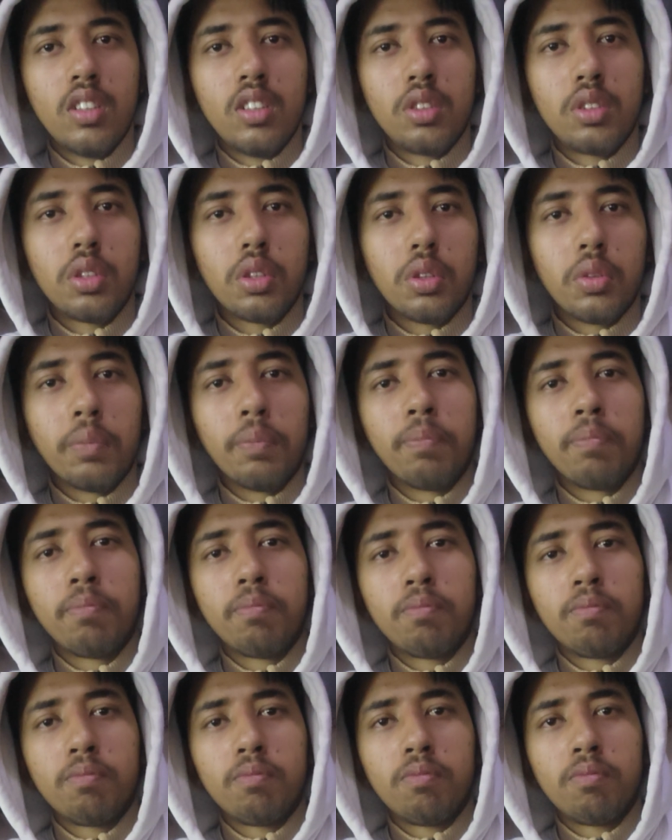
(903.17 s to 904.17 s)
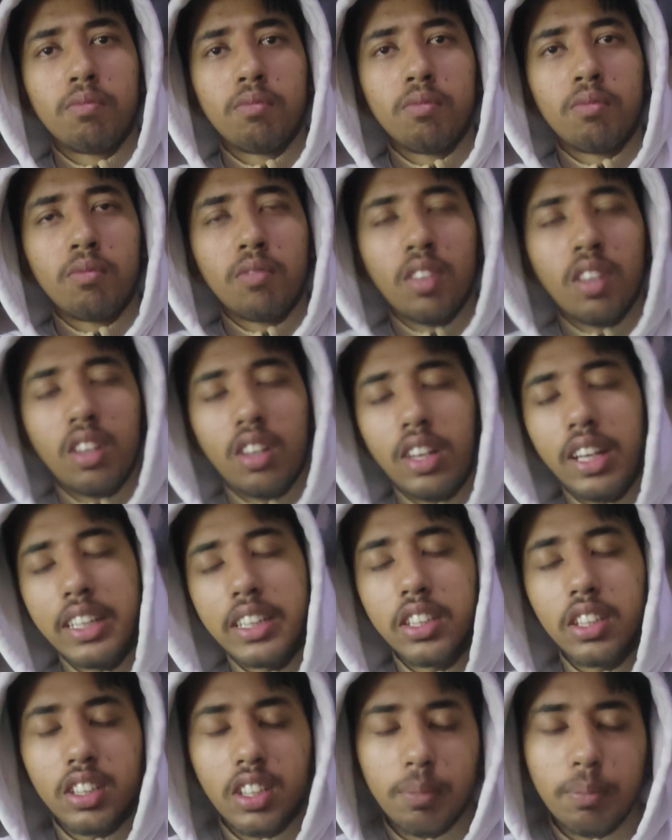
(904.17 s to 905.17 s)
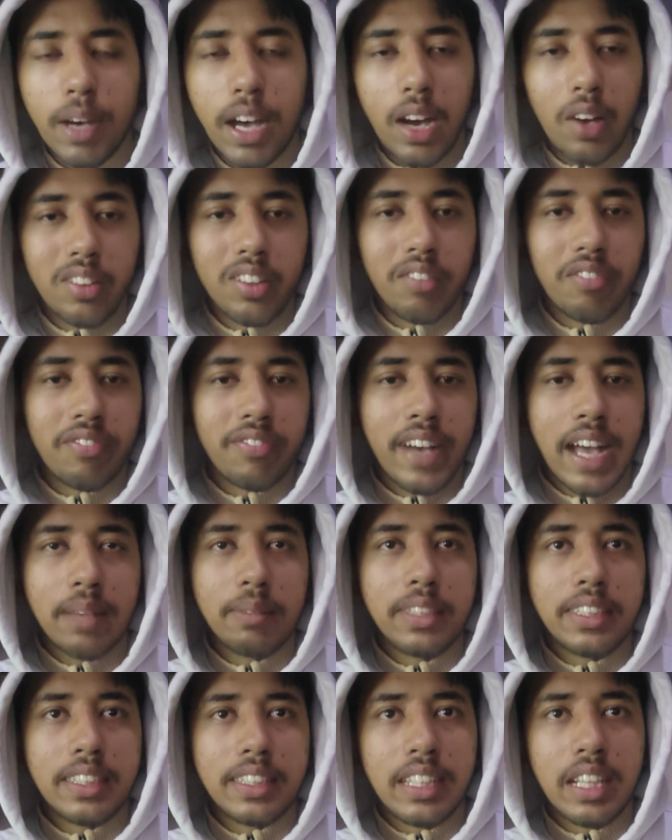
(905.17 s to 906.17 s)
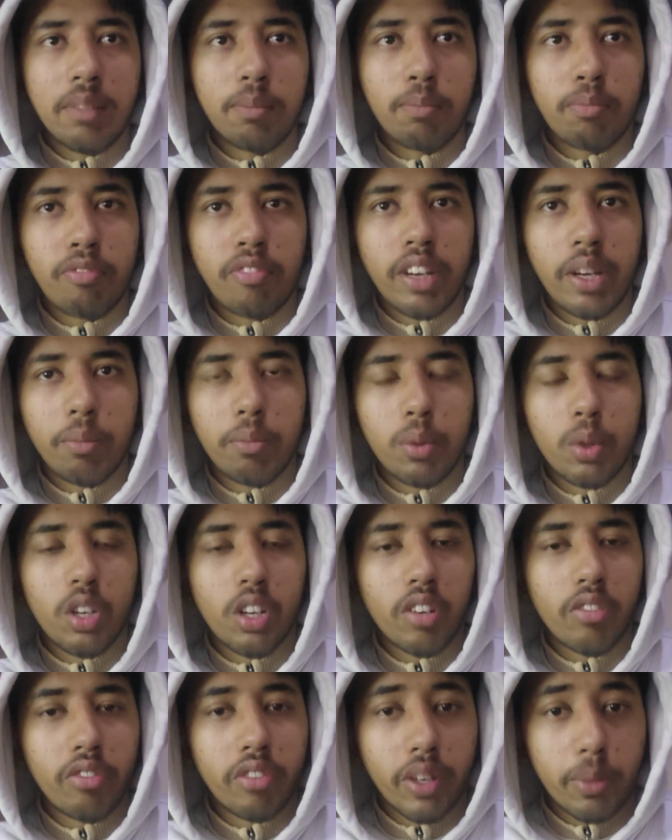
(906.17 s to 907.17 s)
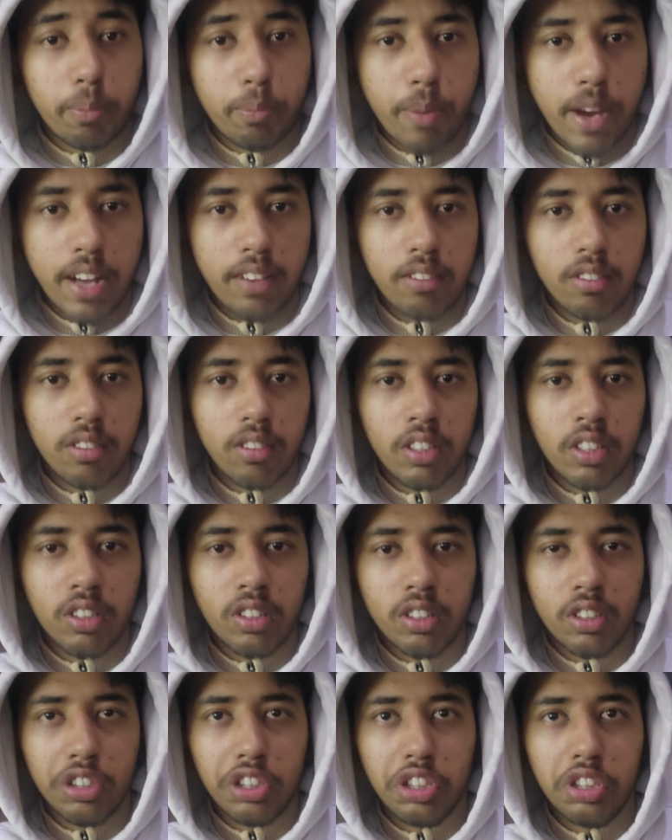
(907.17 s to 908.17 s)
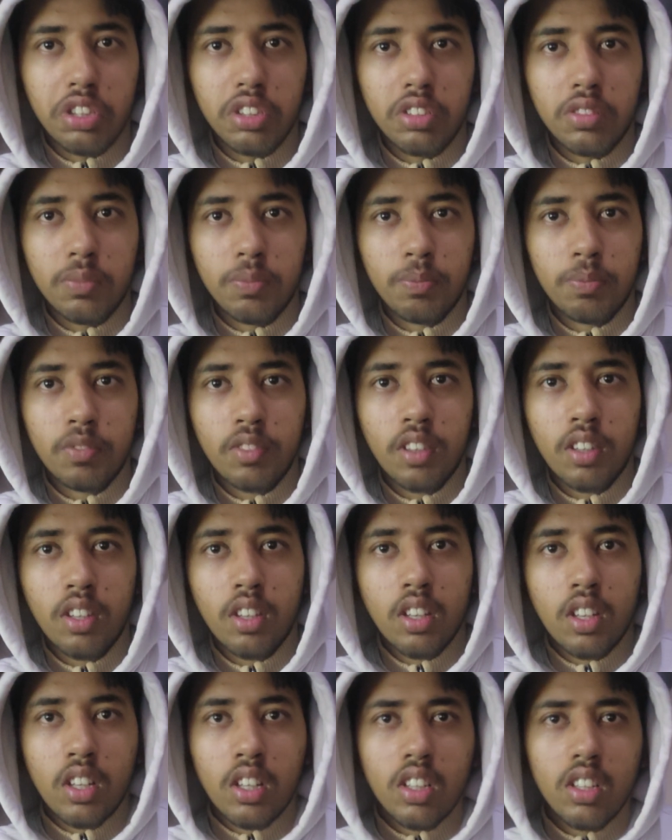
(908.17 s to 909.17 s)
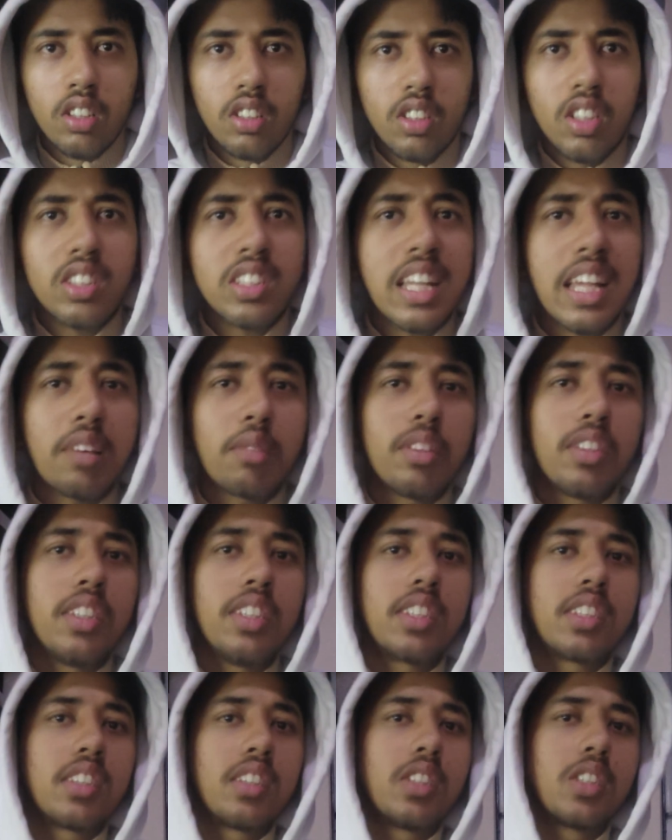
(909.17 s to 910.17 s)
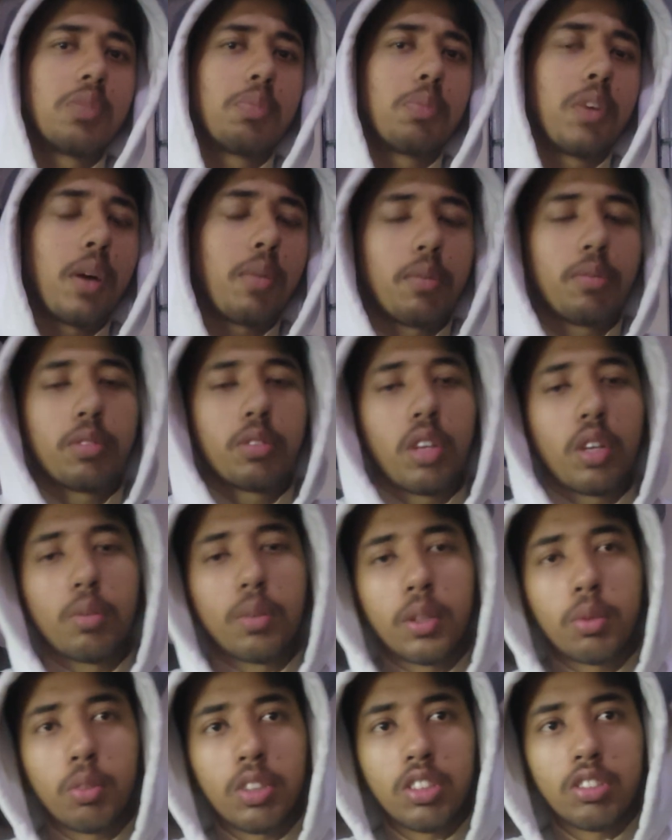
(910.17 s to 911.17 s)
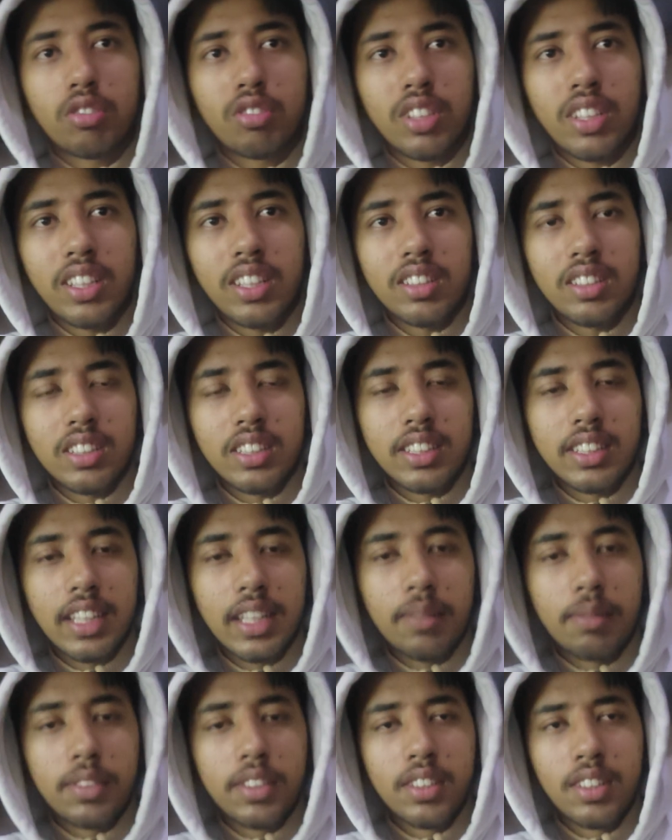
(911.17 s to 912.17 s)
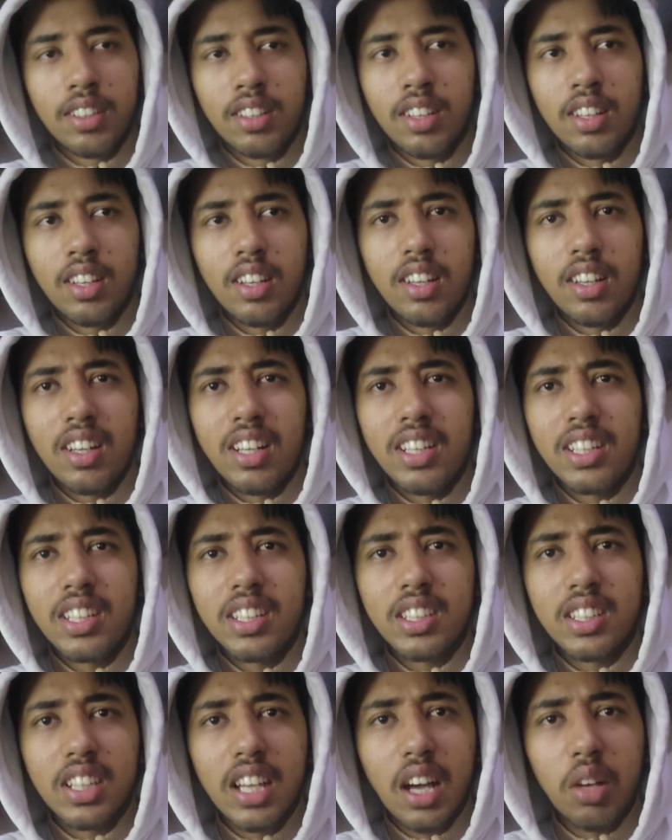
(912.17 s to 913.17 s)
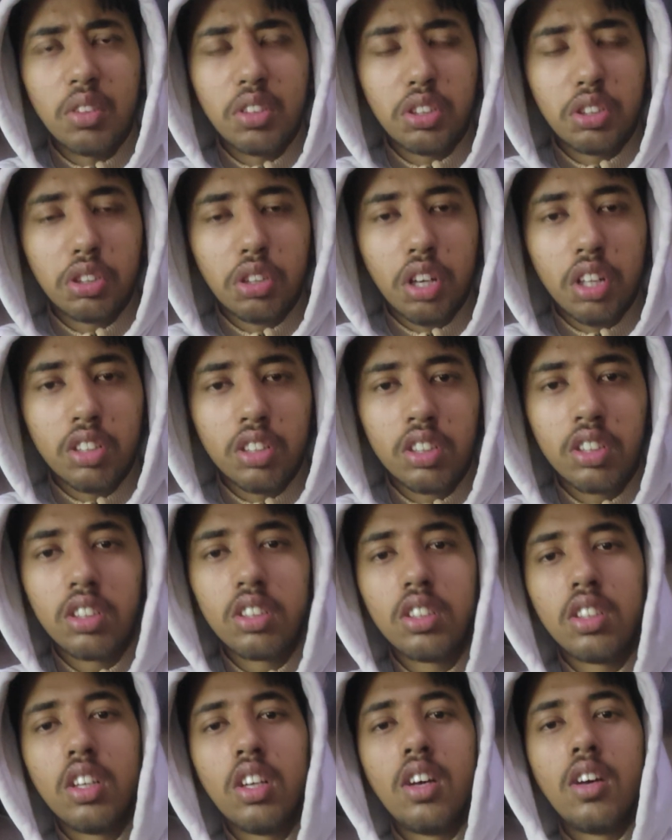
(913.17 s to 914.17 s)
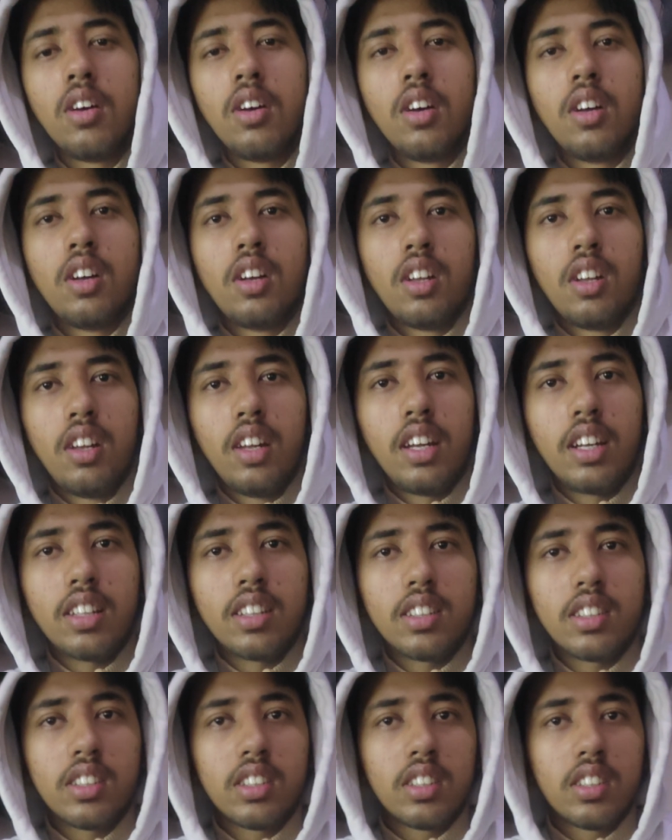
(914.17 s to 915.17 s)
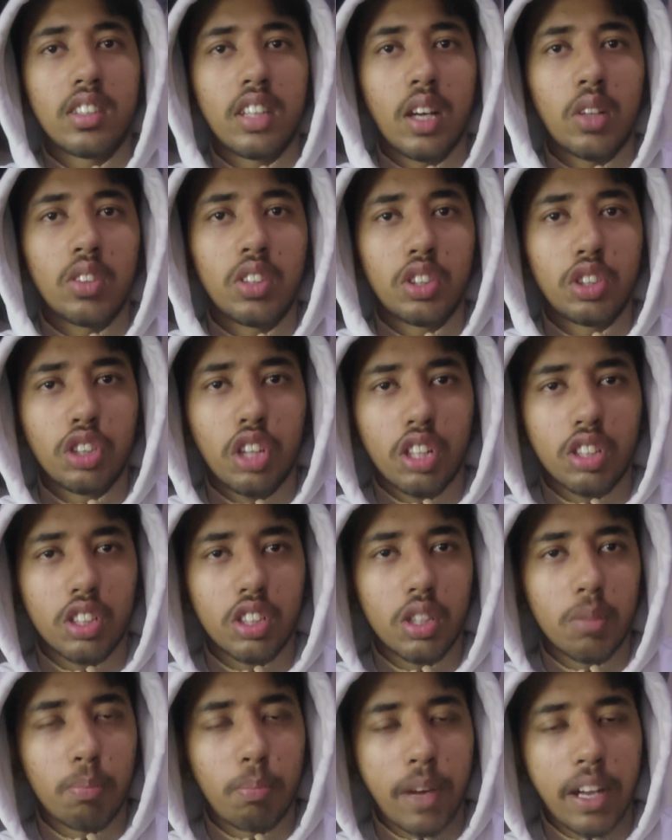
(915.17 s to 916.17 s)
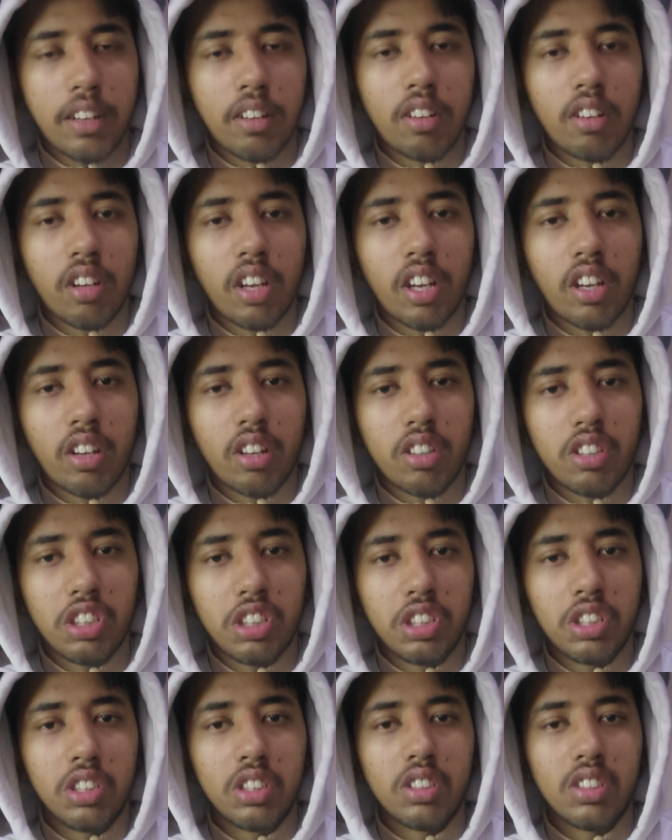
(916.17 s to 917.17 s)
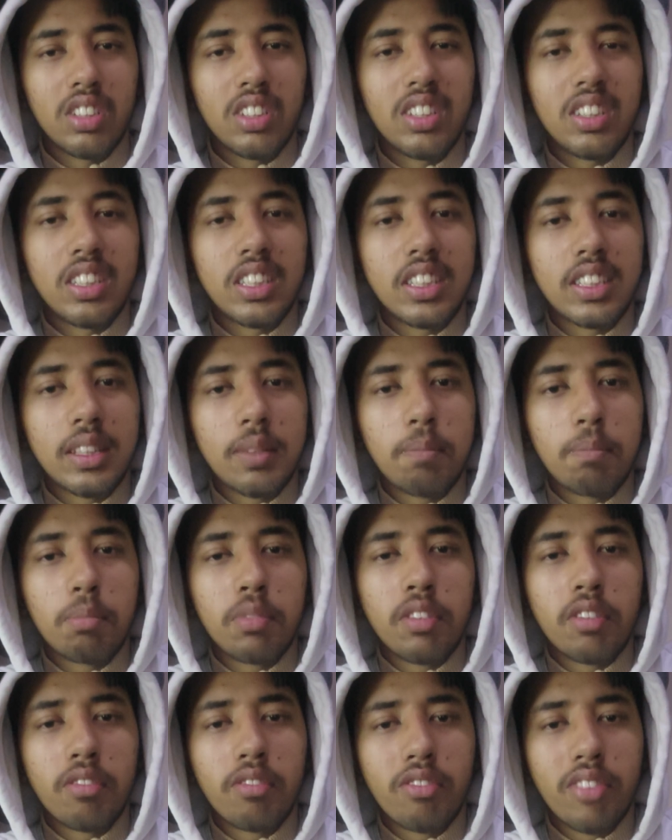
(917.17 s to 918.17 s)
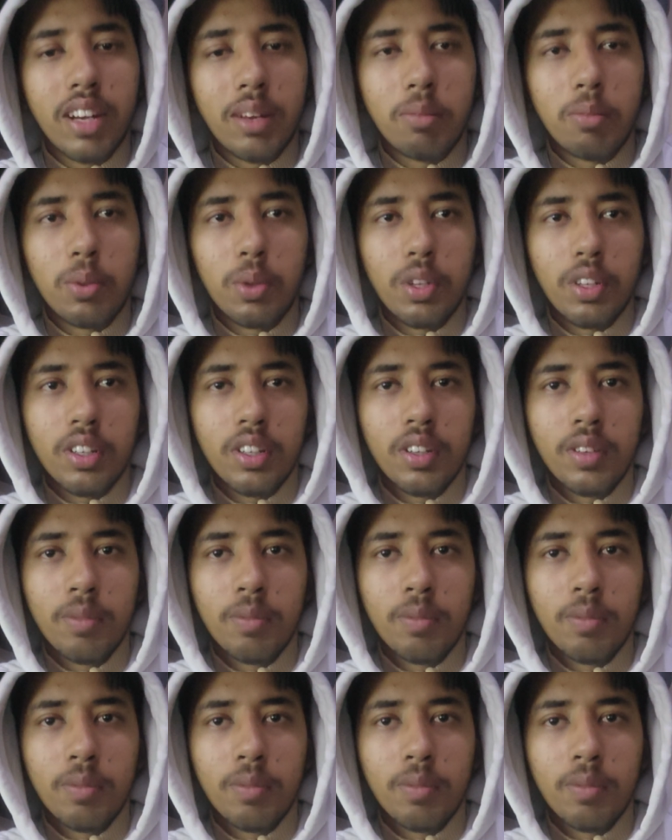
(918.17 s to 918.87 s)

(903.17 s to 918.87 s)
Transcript: So let's talk about the 5 step framework for pattern recognition. Just like we discussed problem solving with clear steps, let us now structure pattern recognition in a simple framework.